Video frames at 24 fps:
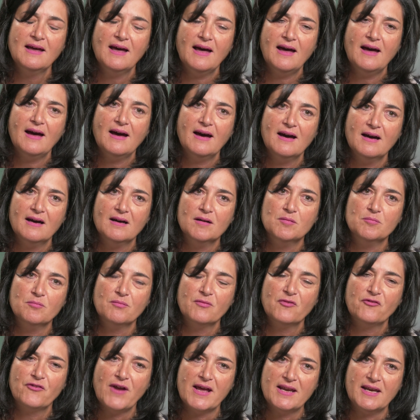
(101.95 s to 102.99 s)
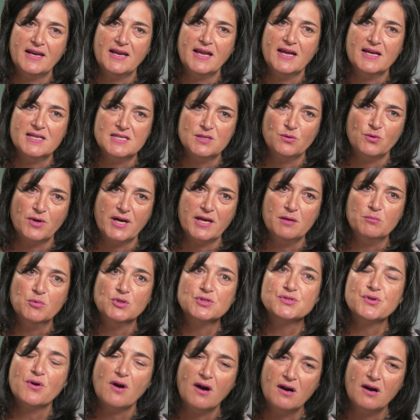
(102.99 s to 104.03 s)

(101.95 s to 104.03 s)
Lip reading: Fran and Andy were able to